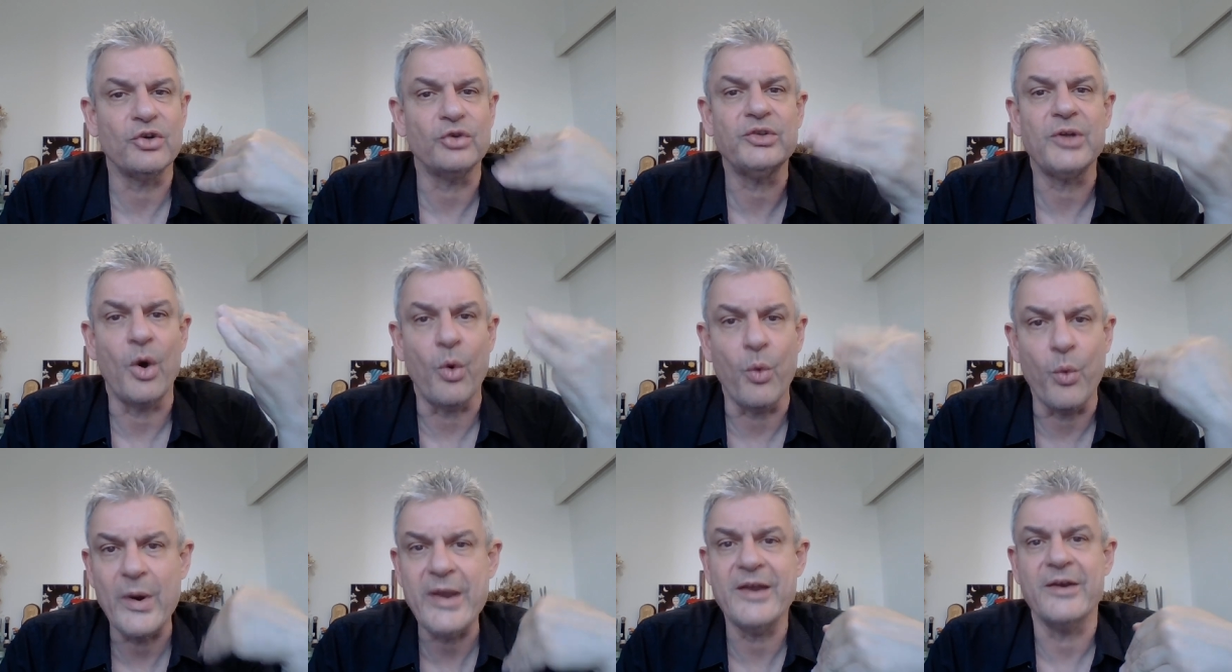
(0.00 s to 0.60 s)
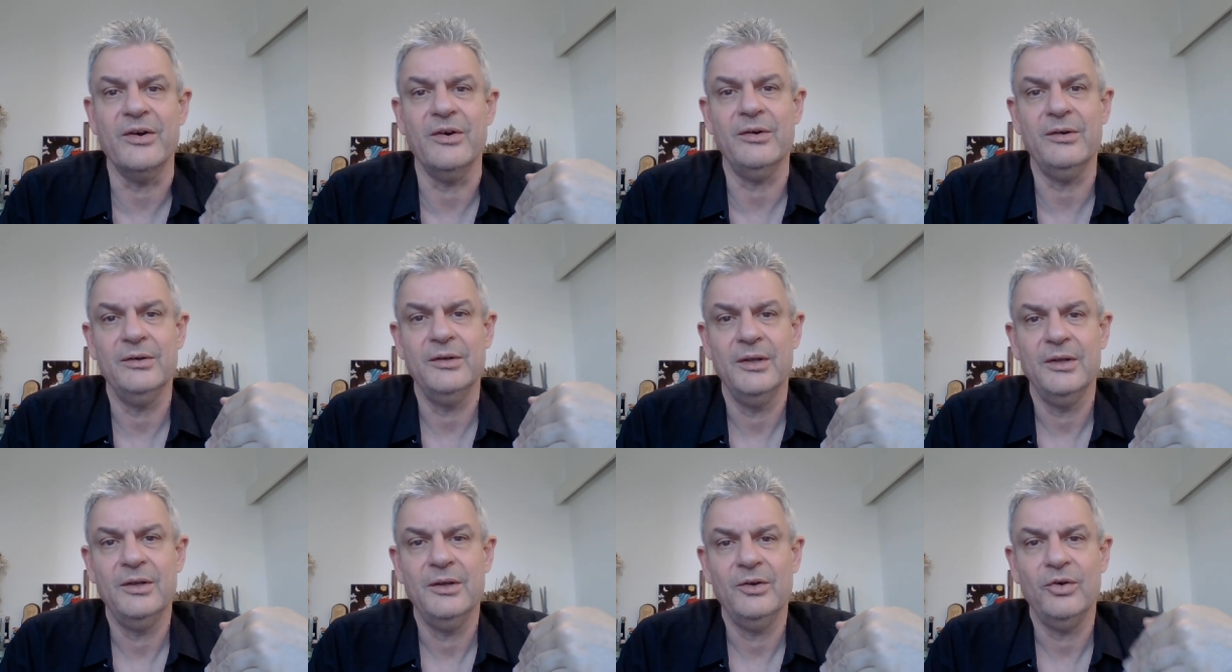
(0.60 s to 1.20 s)
not aware
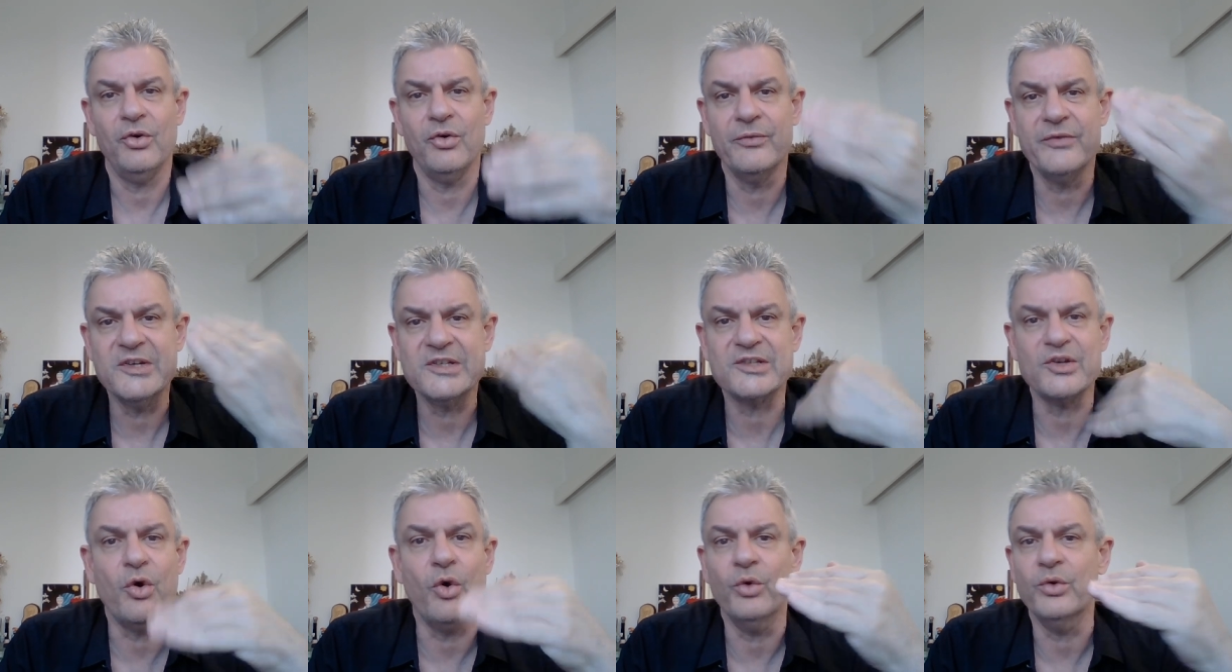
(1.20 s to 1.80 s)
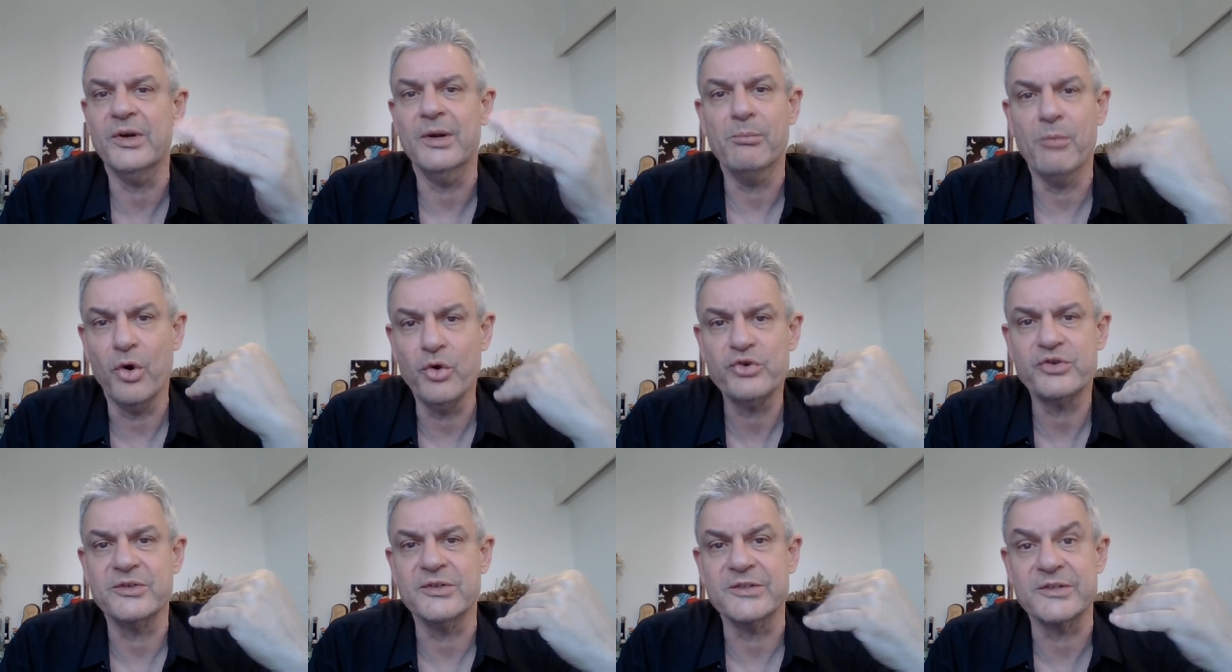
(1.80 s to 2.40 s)
of his own
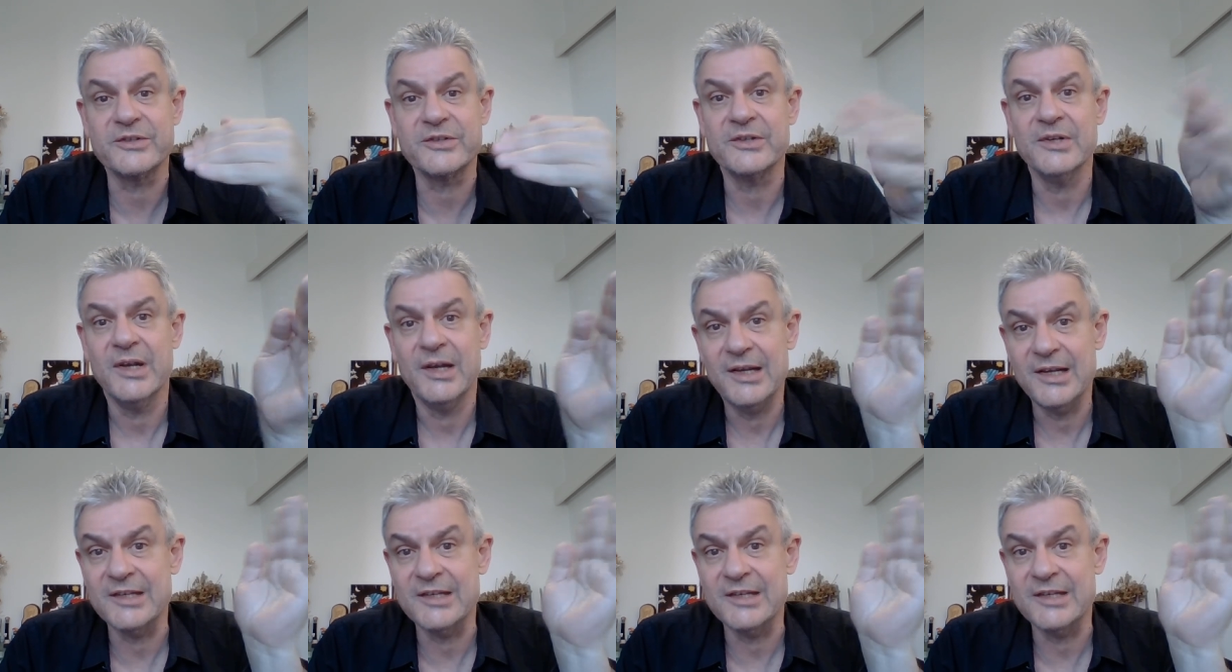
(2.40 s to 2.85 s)
emotions